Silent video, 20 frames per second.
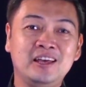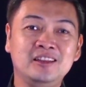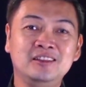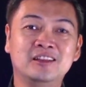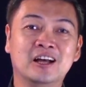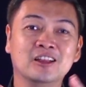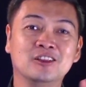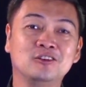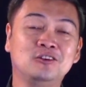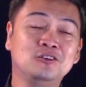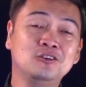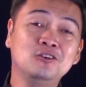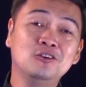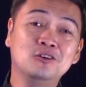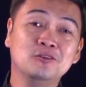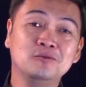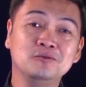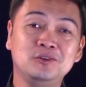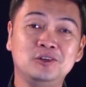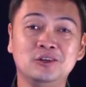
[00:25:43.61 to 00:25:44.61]
And in
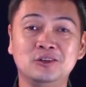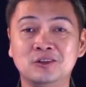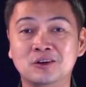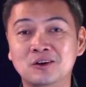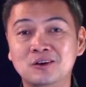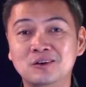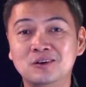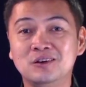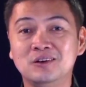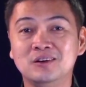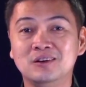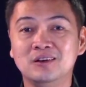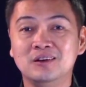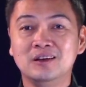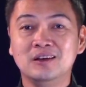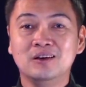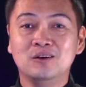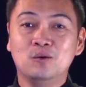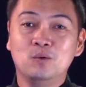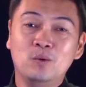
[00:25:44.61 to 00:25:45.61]
that group, you
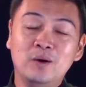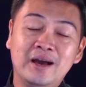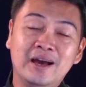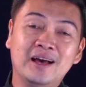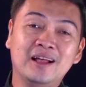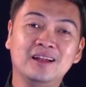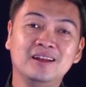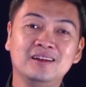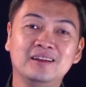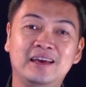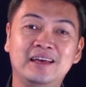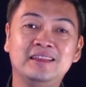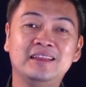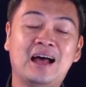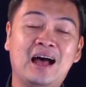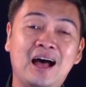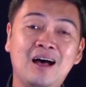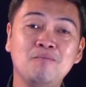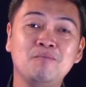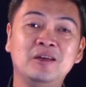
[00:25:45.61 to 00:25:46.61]
know,
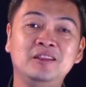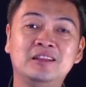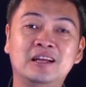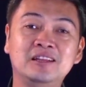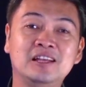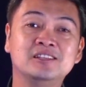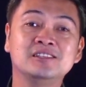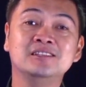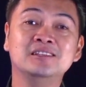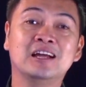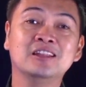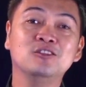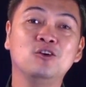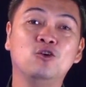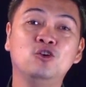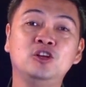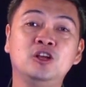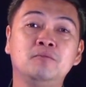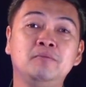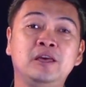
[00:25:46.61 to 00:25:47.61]
well, it happened that
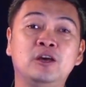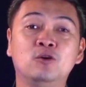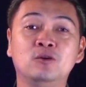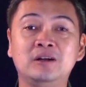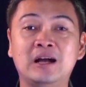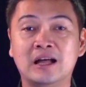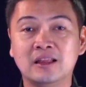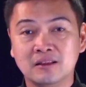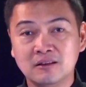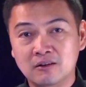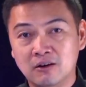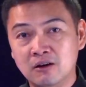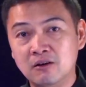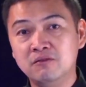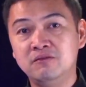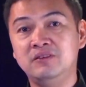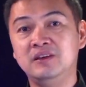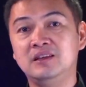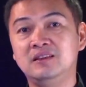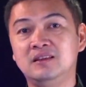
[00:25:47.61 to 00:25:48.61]
it's not only me who
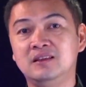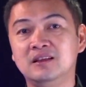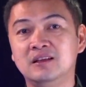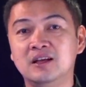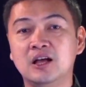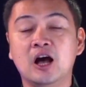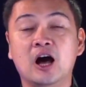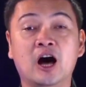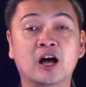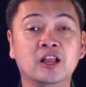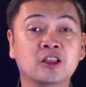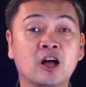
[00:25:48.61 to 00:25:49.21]
got COVID.